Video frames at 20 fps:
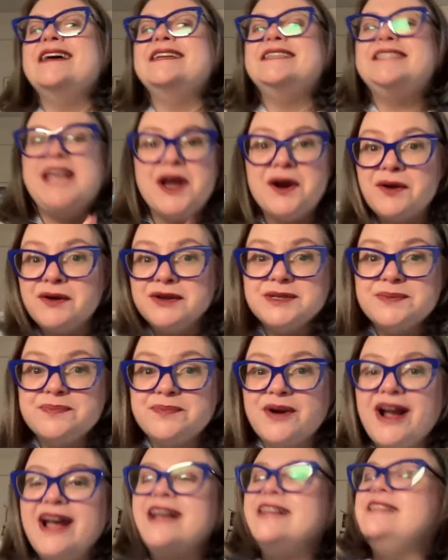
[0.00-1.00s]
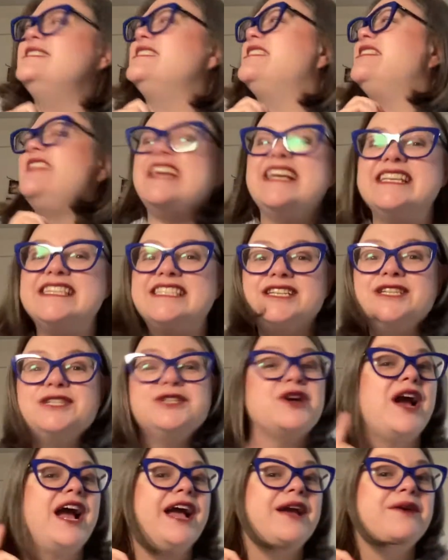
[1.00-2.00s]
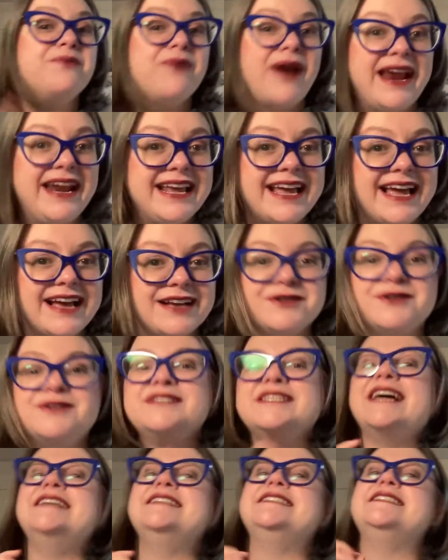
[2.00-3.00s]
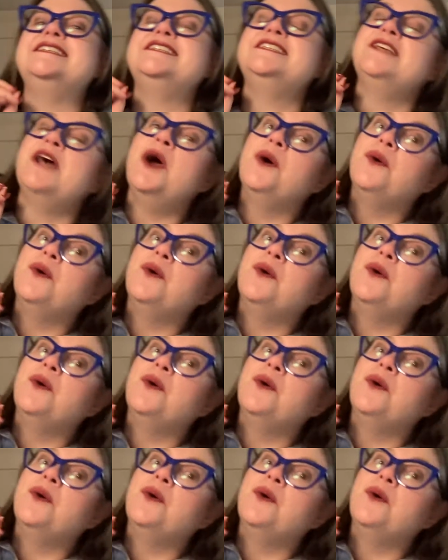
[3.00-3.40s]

tarot spreads, things to try, writing exercises,